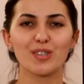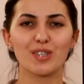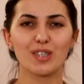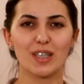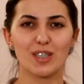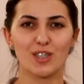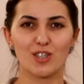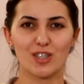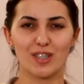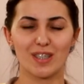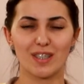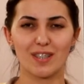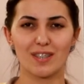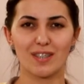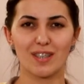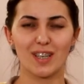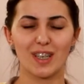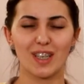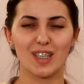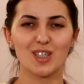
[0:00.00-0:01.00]
attention,
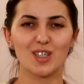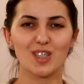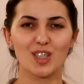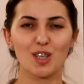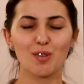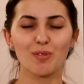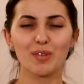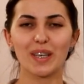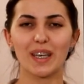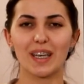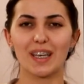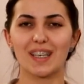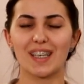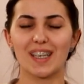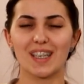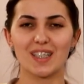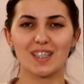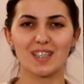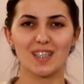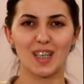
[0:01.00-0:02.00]
and see you again
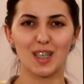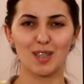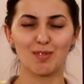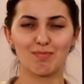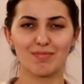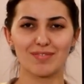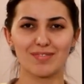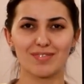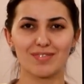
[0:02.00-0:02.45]
next time.